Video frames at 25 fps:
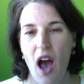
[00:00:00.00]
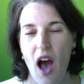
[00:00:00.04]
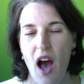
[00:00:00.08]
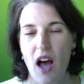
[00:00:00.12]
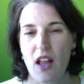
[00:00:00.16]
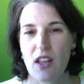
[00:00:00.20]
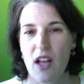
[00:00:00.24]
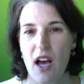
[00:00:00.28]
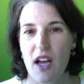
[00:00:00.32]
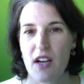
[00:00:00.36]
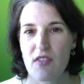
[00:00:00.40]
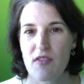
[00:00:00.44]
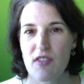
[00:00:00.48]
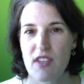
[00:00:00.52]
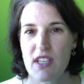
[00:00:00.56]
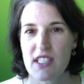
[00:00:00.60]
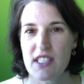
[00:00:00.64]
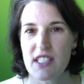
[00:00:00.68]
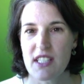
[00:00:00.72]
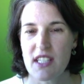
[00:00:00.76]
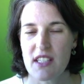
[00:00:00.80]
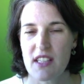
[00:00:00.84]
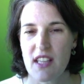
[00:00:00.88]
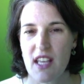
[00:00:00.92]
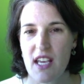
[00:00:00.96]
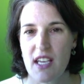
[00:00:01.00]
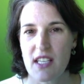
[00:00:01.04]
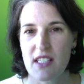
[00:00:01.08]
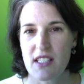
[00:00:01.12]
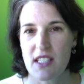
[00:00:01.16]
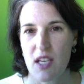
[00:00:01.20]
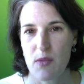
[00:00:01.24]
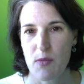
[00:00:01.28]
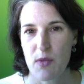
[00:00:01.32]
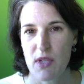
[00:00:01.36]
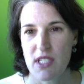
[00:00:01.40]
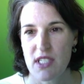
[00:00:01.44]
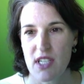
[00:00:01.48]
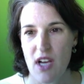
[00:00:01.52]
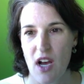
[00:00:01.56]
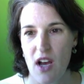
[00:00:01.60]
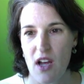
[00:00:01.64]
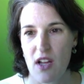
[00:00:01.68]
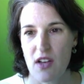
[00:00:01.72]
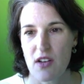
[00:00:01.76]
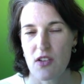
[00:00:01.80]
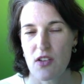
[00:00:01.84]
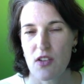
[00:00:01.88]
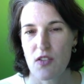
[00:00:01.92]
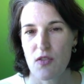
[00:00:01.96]
A lot of these things can be
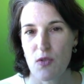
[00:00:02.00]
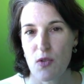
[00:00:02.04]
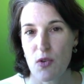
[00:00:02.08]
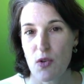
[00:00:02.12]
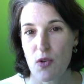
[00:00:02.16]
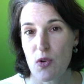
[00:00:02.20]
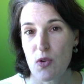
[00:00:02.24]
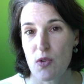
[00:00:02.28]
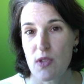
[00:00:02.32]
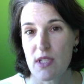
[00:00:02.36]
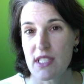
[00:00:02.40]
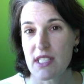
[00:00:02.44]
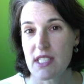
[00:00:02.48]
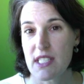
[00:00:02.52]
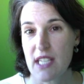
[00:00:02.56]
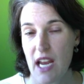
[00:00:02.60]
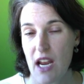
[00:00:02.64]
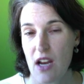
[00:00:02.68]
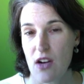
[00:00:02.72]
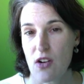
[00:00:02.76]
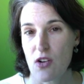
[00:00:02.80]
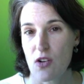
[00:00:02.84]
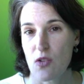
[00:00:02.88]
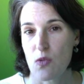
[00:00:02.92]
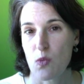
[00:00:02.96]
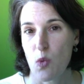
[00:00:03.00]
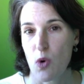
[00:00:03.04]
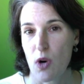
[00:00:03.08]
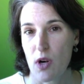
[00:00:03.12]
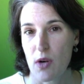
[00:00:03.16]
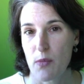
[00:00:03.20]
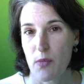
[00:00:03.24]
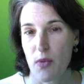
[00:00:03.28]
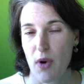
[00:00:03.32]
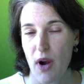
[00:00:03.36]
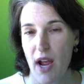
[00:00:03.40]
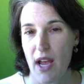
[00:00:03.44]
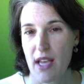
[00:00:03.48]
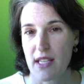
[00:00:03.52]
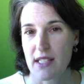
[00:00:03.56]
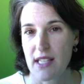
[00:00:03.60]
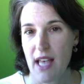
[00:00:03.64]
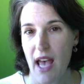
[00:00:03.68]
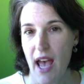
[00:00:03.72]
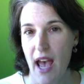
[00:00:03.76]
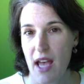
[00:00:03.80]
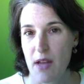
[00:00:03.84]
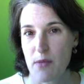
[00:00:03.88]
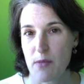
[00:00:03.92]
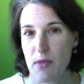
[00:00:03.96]
done through the standard WordPress
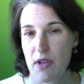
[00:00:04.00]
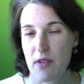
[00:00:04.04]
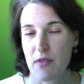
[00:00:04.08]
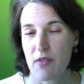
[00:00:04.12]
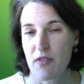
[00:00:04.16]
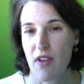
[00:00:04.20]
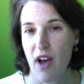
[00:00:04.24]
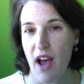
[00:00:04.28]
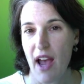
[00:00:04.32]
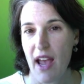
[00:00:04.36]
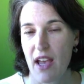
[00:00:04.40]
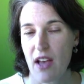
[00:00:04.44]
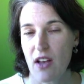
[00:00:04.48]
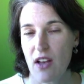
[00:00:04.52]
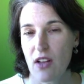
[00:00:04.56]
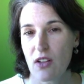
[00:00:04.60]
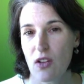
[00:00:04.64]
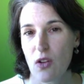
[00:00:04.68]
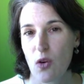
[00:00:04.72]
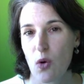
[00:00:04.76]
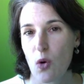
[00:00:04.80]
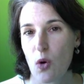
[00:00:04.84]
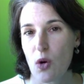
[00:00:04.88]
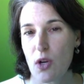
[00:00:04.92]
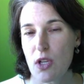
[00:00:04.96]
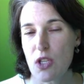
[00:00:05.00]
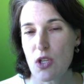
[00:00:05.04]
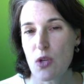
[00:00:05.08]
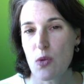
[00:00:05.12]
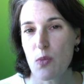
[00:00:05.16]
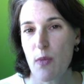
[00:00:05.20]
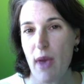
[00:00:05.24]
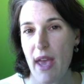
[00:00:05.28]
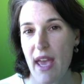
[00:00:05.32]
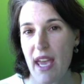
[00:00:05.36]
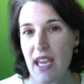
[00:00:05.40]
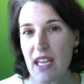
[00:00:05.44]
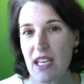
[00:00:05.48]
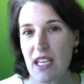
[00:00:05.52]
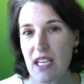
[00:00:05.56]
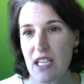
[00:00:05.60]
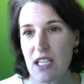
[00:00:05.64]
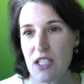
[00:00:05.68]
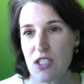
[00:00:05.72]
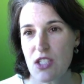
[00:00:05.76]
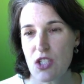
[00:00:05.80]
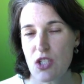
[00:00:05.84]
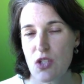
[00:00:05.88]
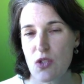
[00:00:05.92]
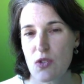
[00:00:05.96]
admin file, or you may
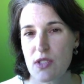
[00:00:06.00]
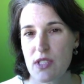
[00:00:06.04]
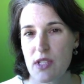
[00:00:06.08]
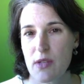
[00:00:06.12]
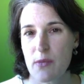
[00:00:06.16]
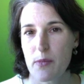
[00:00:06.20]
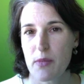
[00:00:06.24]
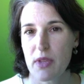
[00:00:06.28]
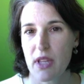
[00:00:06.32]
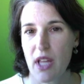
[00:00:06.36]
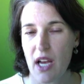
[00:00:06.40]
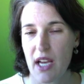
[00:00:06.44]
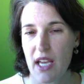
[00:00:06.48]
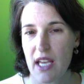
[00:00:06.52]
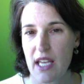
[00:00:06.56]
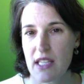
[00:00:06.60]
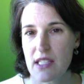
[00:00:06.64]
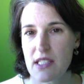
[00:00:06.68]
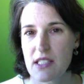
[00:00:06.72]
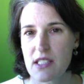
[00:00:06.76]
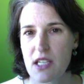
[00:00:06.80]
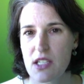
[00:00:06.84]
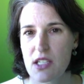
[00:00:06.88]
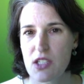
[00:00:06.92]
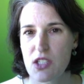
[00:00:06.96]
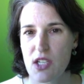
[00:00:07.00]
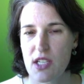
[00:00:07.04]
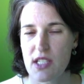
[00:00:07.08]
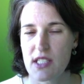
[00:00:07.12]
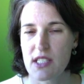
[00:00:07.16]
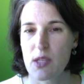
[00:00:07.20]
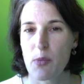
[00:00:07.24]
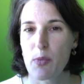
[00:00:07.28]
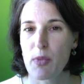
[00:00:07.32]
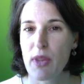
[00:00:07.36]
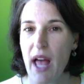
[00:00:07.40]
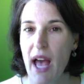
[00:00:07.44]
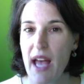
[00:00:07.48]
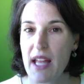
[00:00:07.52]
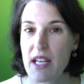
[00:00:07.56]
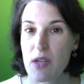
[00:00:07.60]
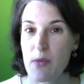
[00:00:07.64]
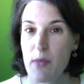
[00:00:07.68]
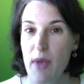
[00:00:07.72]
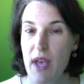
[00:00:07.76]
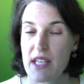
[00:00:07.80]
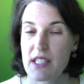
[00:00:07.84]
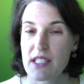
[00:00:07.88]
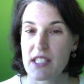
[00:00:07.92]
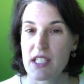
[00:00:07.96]
need to use some plugins such as the Platinum
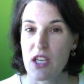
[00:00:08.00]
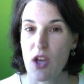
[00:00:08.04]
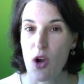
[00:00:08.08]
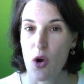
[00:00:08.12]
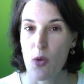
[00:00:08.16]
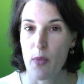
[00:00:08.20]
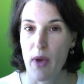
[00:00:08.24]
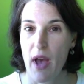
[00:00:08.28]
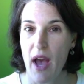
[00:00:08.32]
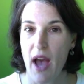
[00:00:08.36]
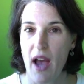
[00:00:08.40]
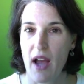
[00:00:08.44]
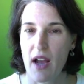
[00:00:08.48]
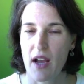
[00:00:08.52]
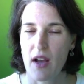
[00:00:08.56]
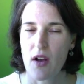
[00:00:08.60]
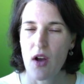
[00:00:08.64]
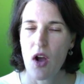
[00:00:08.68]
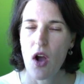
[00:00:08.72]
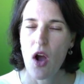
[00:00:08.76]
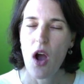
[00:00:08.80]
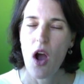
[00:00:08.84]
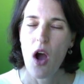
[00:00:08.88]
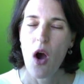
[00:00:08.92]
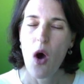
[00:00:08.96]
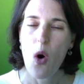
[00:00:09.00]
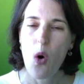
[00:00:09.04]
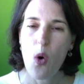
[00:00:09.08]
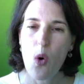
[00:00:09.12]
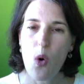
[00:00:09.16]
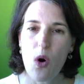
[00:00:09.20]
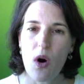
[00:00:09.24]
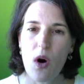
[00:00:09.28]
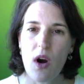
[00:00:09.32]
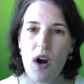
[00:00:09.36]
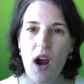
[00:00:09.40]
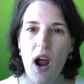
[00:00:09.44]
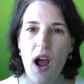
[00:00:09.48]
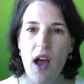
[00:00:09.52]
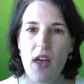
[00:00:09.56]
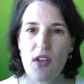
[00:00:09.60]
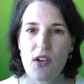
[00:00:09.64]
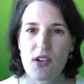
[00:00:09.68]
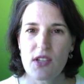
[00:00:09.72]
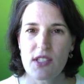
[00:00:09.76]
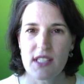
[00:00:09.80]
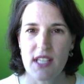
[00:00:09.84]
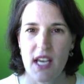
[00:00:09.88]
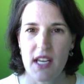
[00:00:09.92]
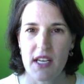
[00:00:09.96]
SEO Pack, or other
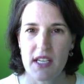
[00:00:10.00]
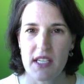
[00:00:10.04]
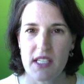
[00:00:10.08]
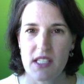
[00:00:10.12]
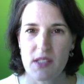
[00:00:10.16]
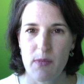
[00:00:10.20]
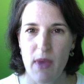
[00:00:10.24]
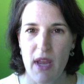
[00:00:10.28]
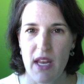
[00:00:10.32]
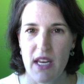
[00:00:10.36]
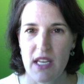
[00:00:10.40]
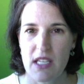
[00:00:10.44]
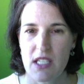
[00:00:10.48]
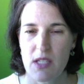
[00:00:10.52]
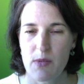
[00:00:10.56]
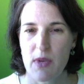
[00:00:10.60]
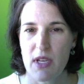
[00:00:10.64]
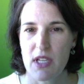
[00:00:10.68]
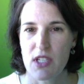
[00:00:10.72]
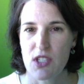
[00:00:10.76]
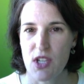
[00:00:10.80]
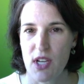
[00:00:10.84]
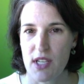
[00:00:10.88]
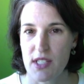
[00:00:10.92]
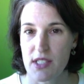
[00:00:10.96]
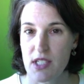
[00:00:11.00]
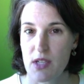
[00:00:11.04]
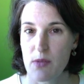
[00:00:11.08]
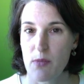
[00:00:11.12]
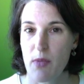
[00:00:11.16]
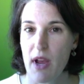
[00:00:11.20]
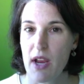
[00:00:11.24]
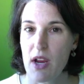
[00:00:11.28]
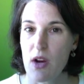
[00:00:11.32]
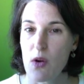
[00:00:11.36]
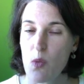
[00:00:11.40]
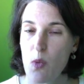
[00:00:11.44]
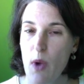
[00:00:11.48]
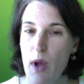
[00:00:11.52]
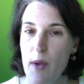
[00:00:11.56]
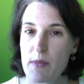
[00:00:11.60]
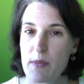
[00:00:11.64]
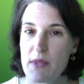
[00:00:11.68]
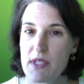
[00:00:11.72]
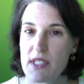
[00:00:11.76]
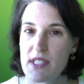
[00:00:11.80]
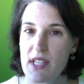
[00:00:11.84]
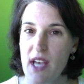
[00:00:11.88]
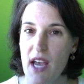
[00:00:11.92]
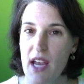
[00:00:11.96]
settings may need to be adjusted by your web
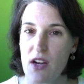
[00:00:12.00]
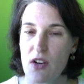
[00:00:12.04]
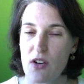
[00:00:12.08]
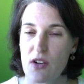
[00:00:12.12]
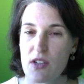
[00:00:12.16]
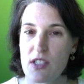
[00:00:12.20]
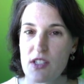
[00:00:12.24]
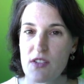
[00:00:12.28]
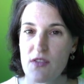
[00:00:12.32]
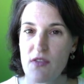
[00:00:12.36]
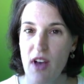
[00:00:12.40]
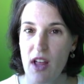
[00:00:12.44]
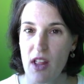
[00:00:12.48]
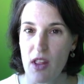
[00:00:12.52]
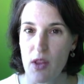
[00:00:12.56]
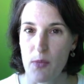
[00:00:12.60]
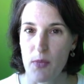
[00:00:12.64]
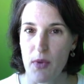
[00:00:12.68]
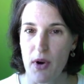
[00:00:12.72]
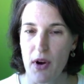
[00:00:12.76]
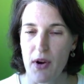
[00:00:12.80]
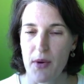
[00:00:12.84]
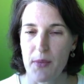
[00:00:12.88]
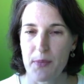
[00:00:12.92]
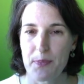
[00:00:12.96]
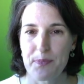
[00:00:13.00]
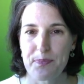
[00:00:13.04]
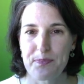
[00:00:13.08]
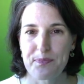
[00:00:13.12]
designer and developer.